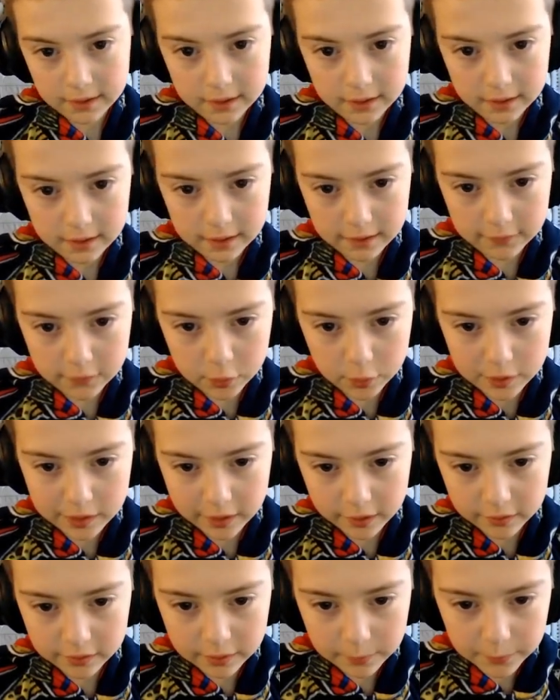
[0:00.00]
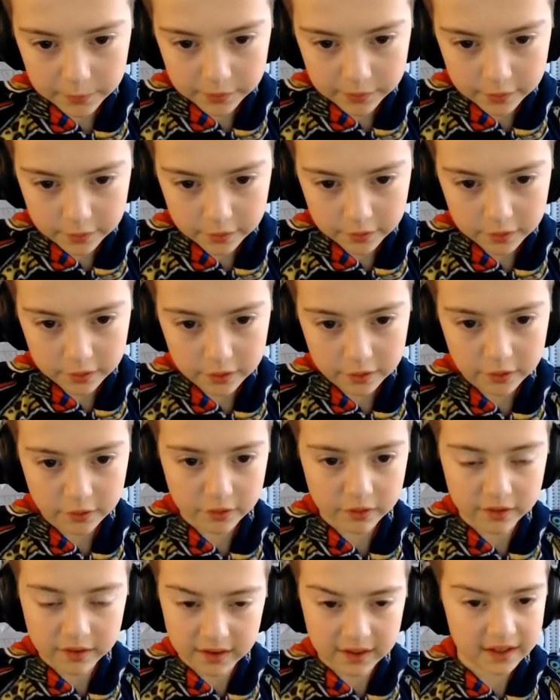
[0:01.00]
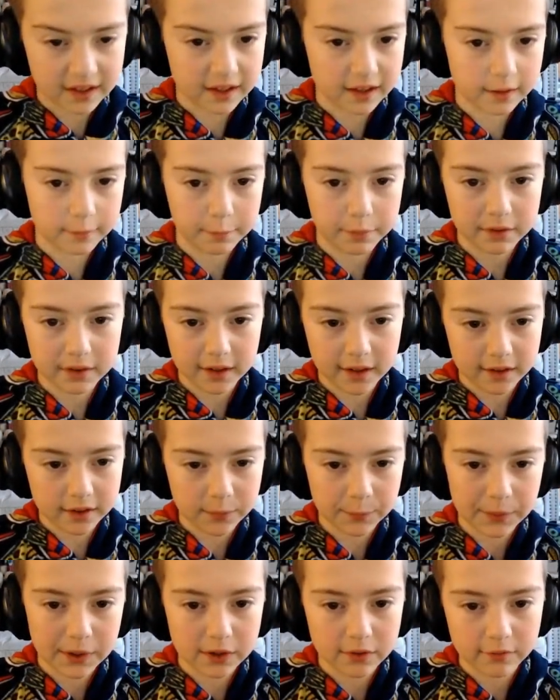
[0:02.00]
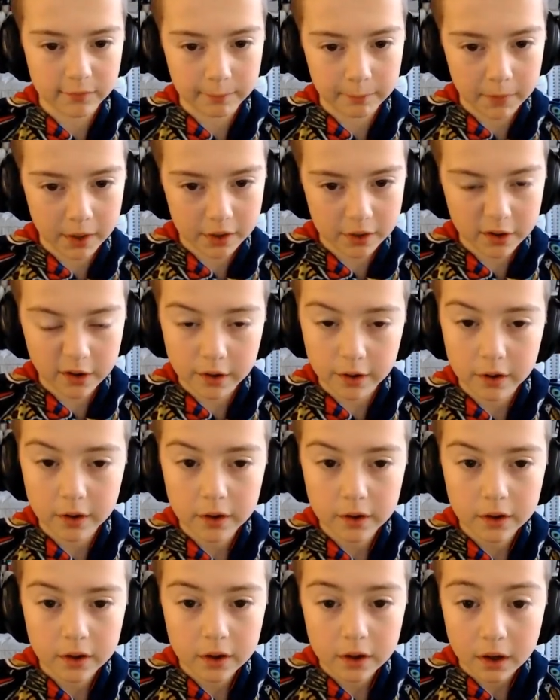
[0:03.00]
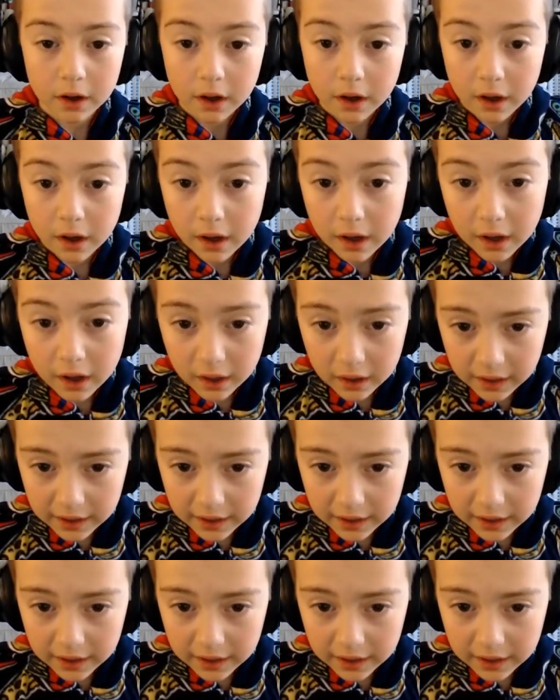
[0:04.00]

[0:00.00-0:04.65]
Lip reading: if you kill someone, you'll see a plus amount of money. I